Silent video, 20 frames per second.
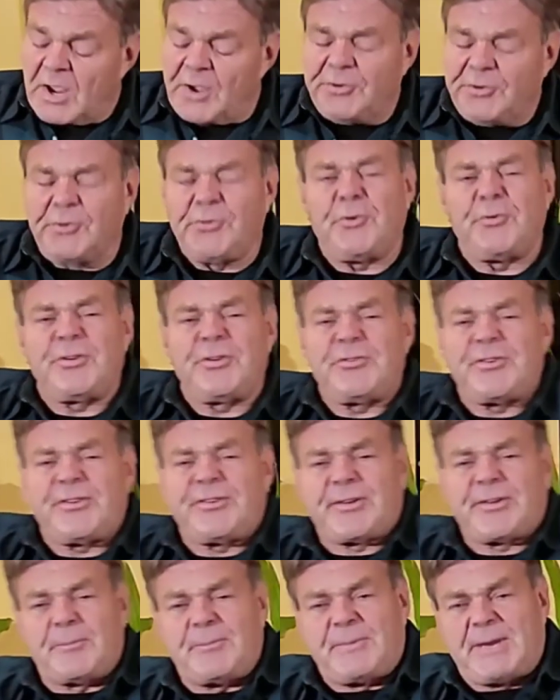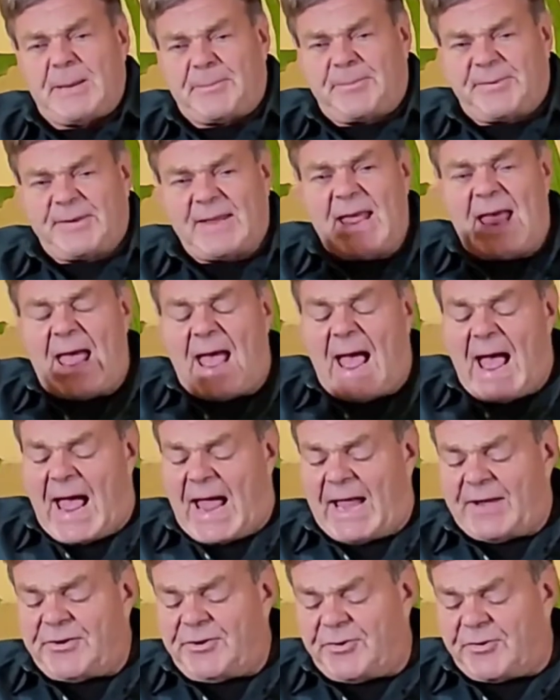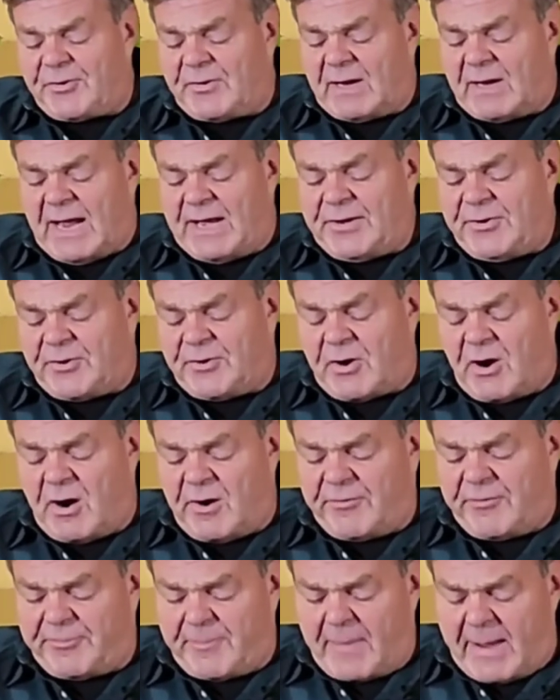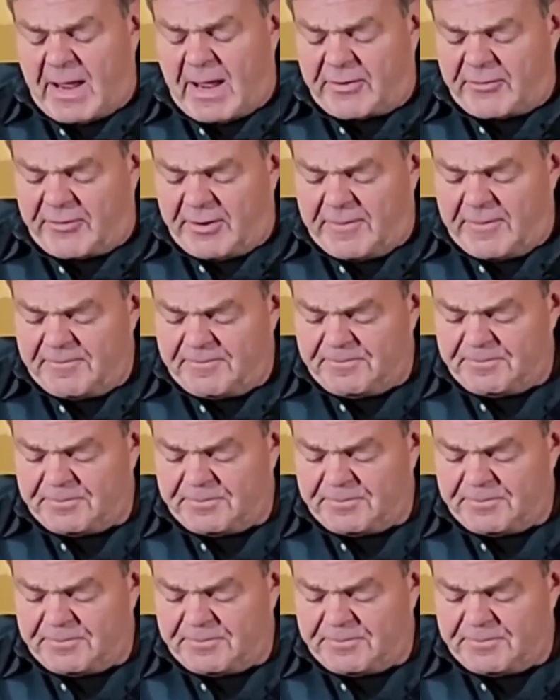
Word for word: So those are just some tips on your on your car's battery.